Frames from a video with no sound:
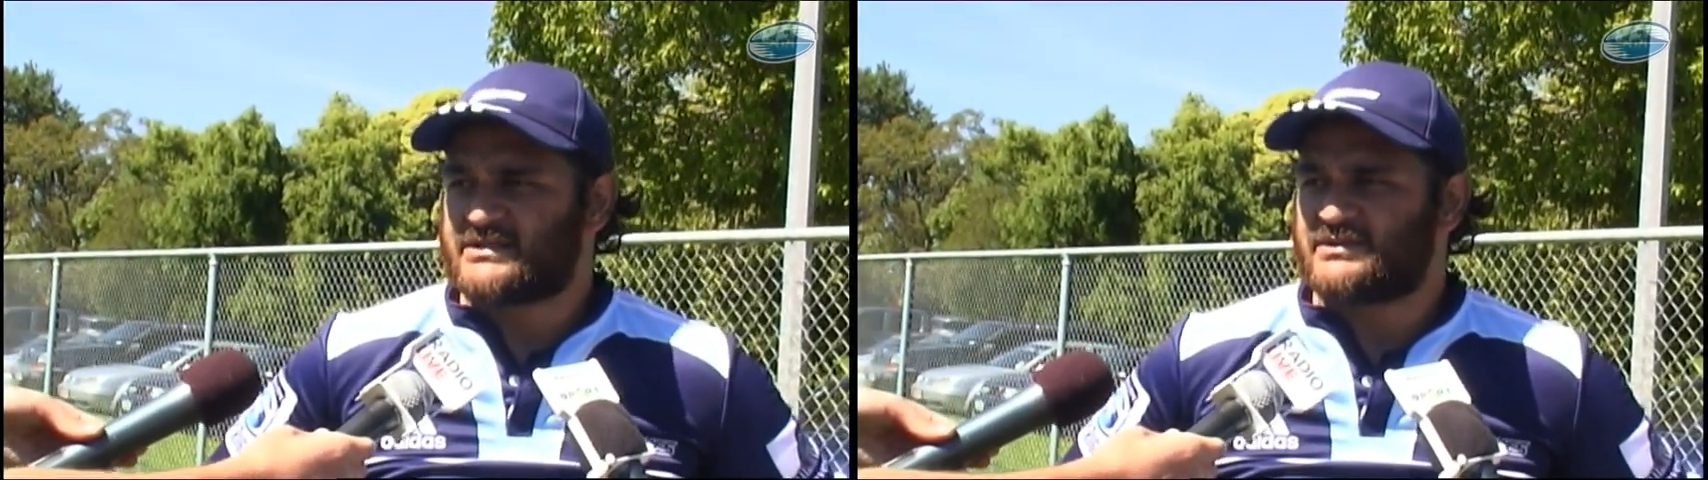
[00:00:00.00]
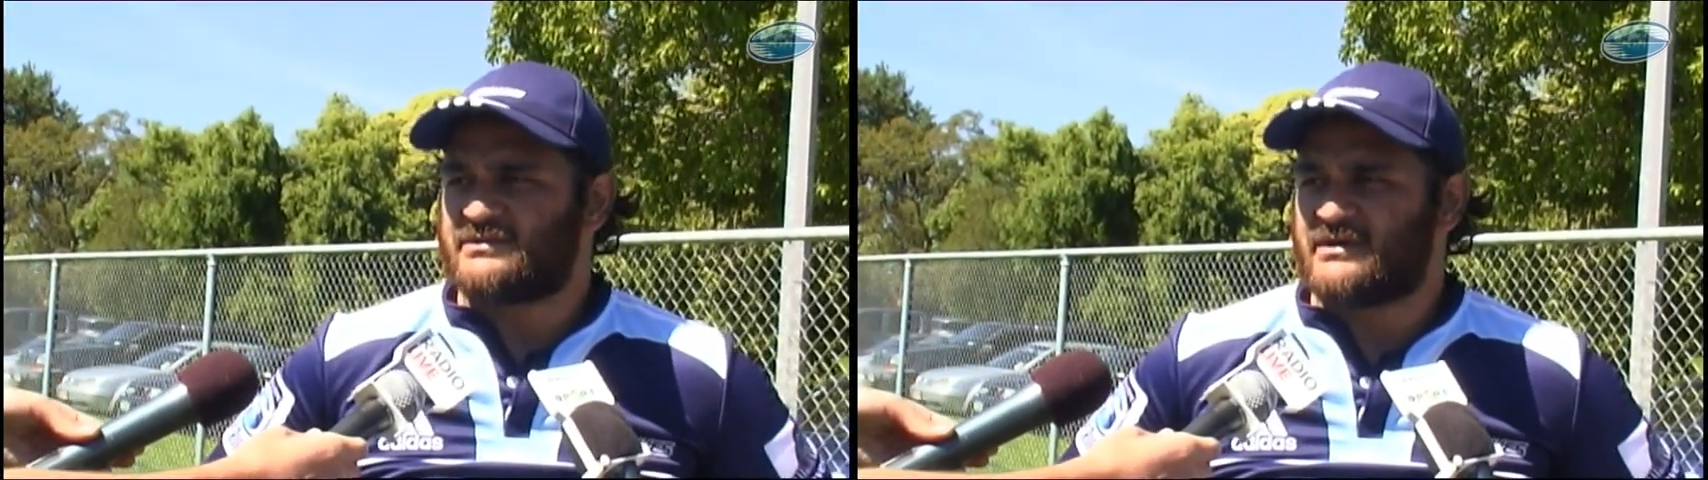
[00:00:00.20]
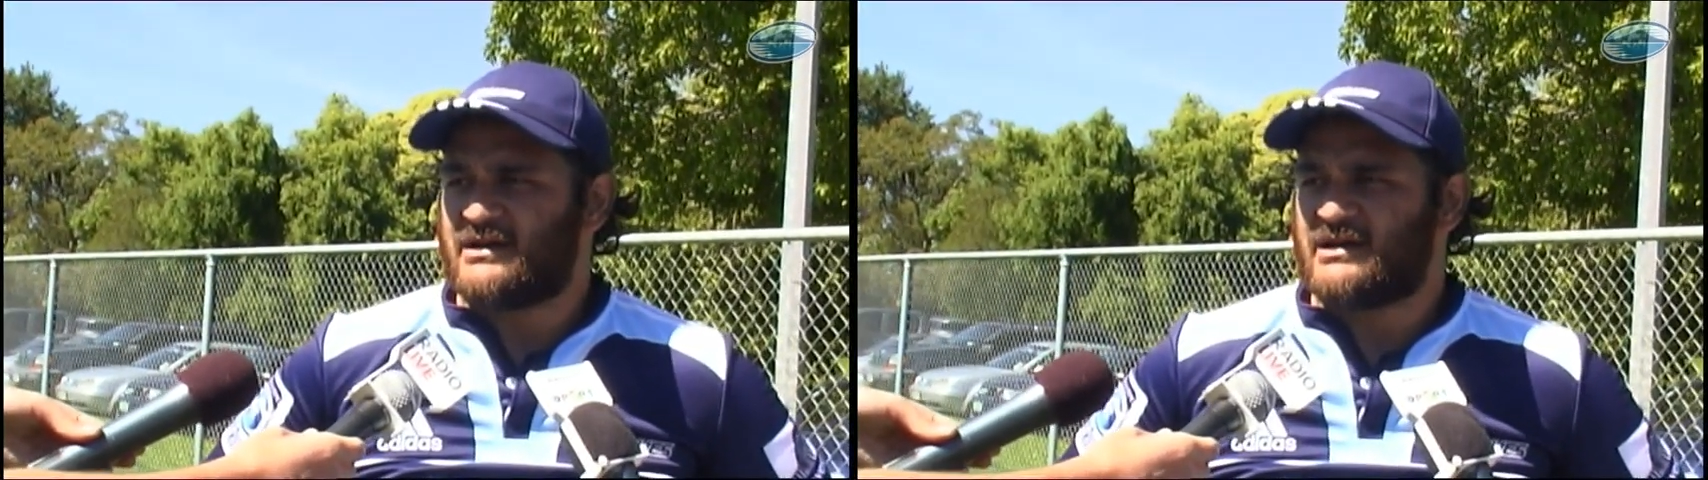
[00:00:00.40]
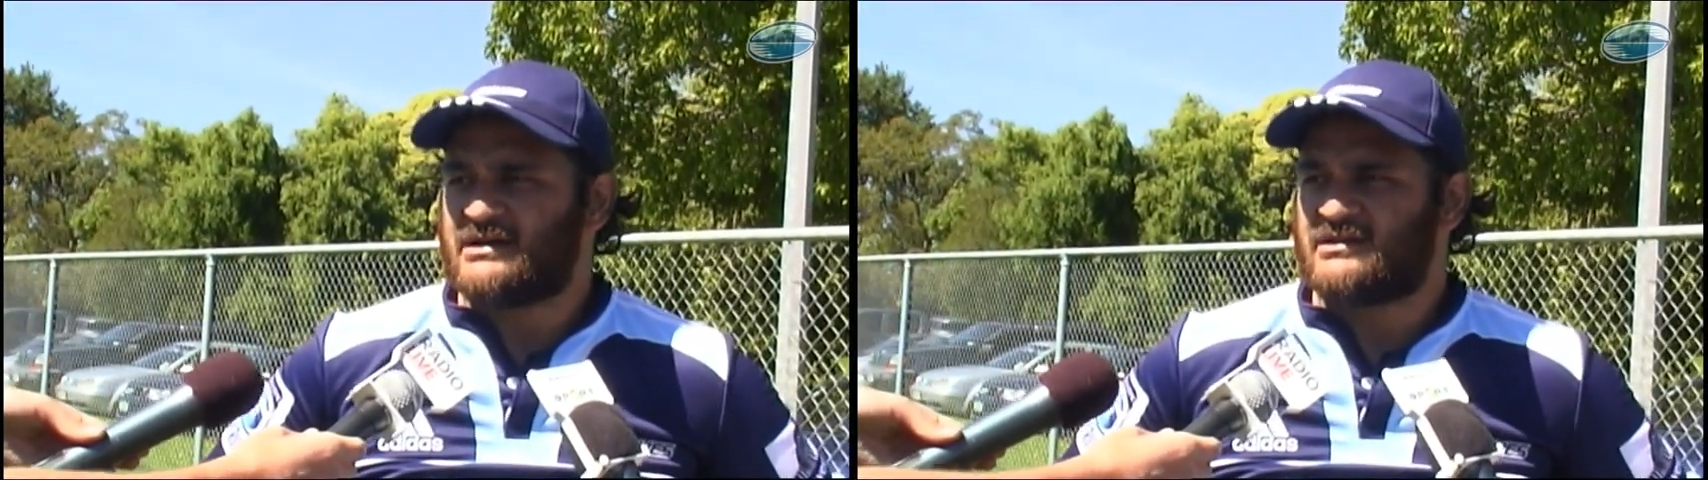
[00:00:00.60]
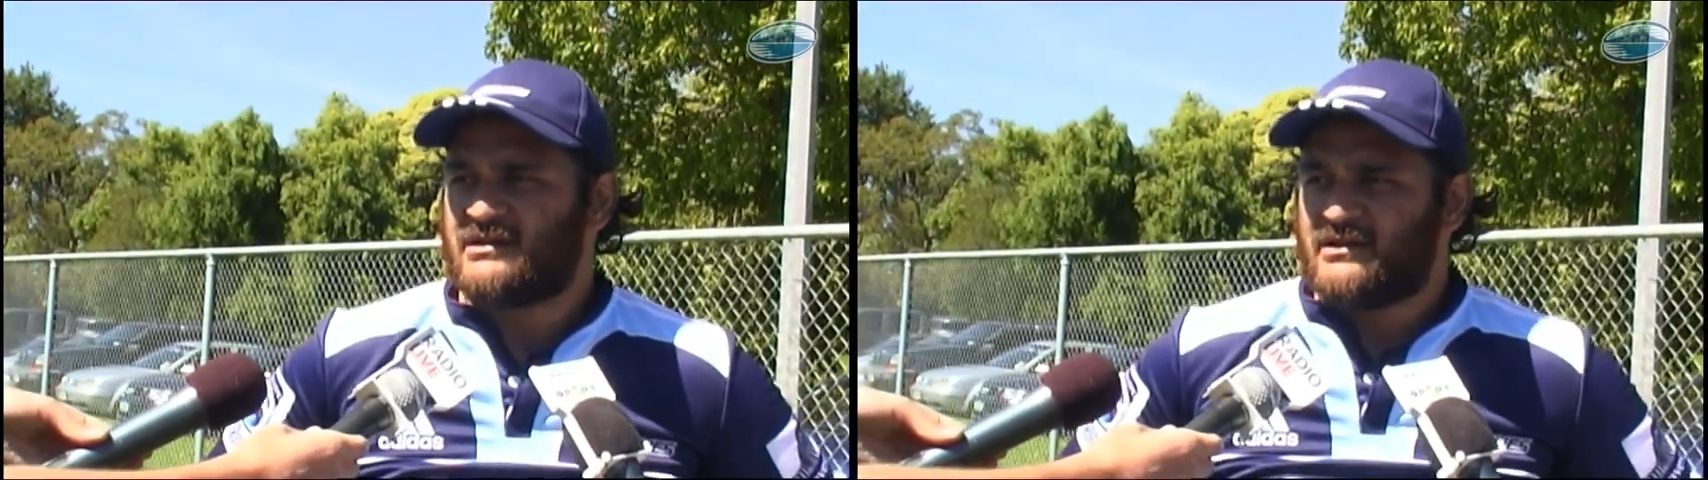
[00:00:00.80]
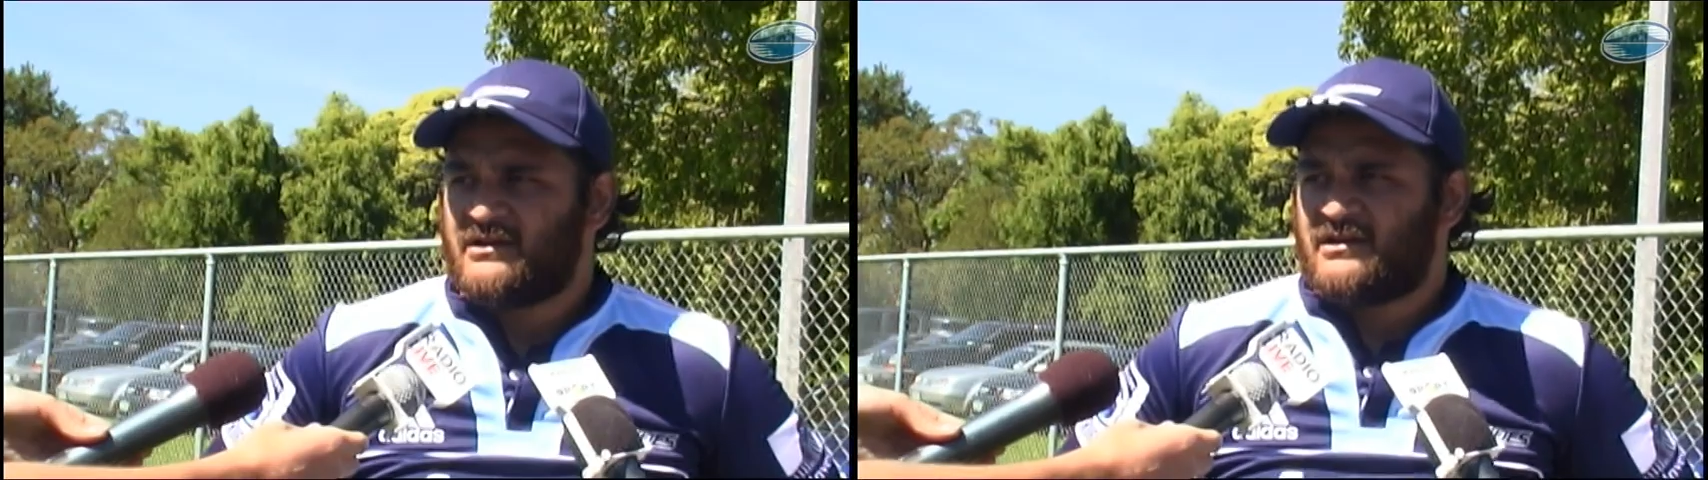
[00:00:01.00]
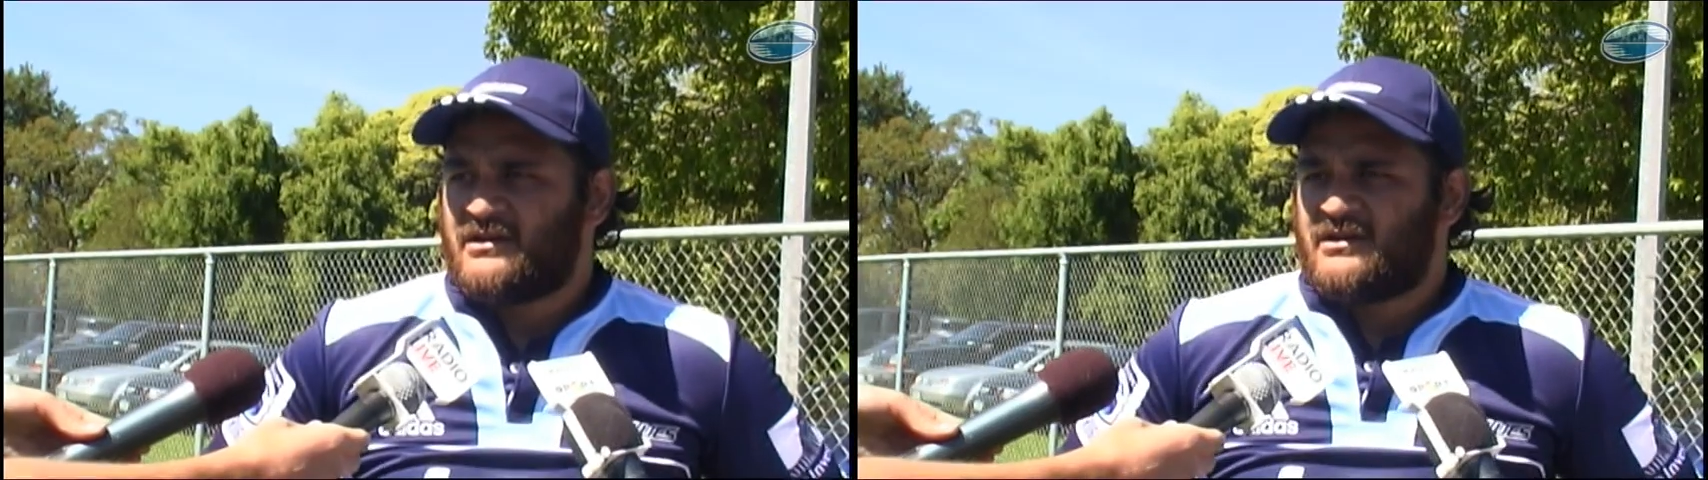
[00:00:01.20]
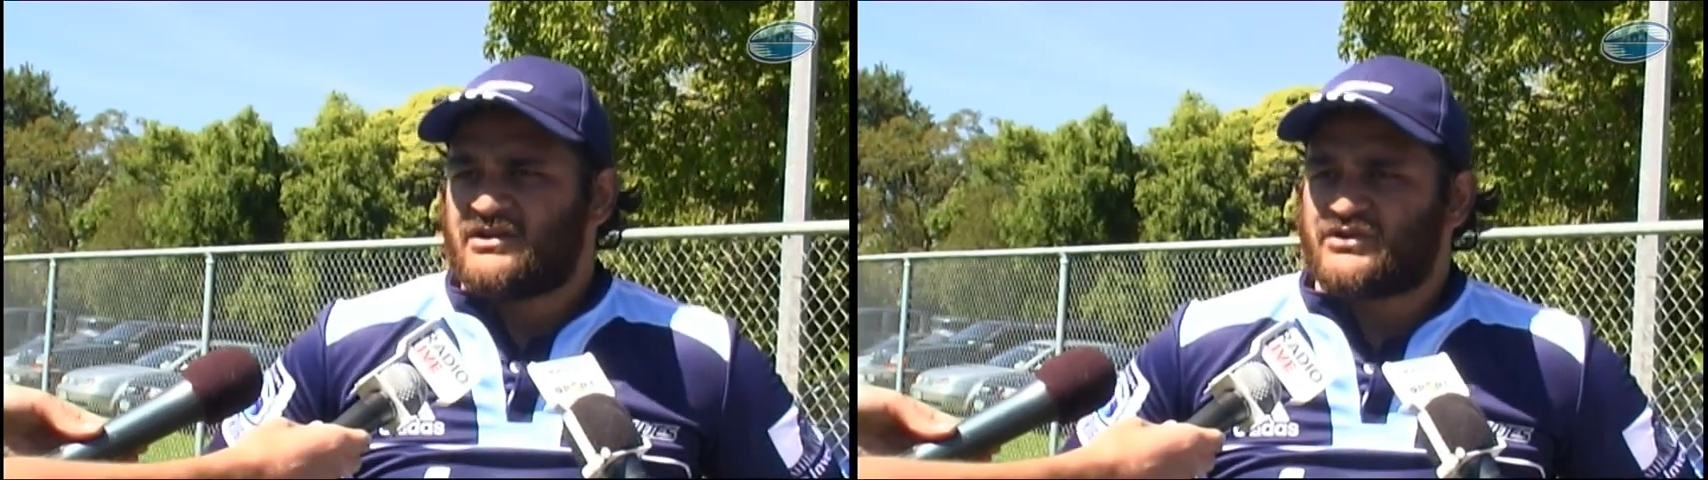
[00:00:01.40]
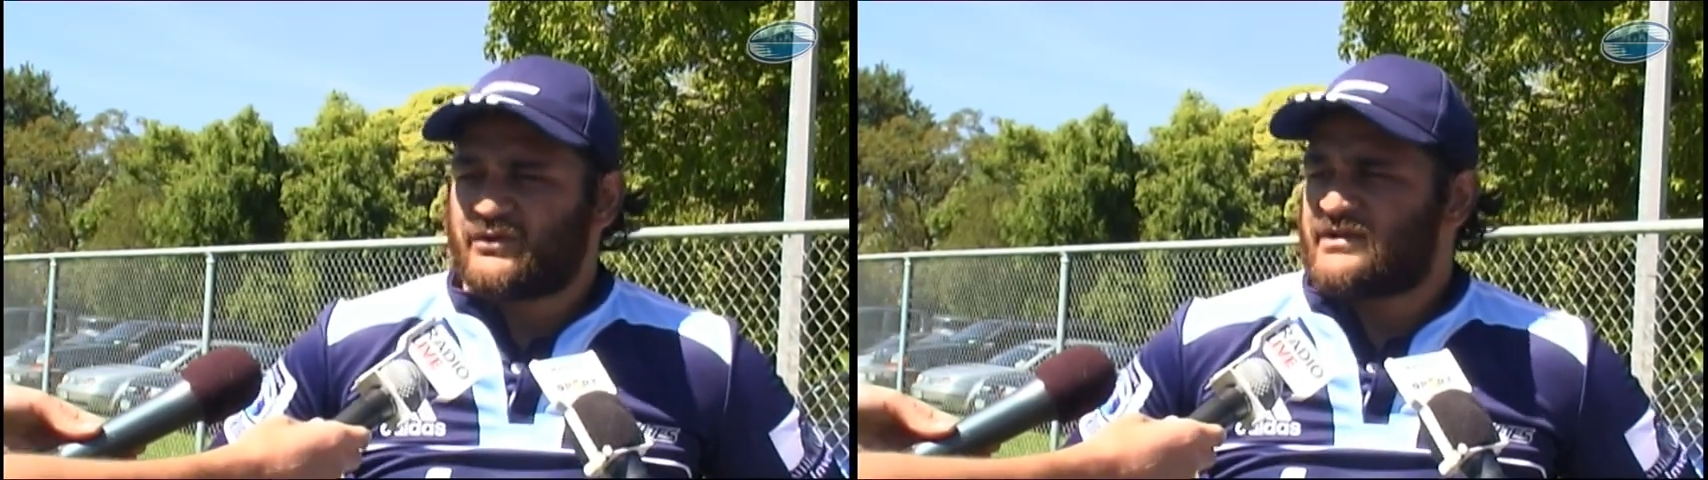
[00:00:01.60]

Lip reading: to enjoy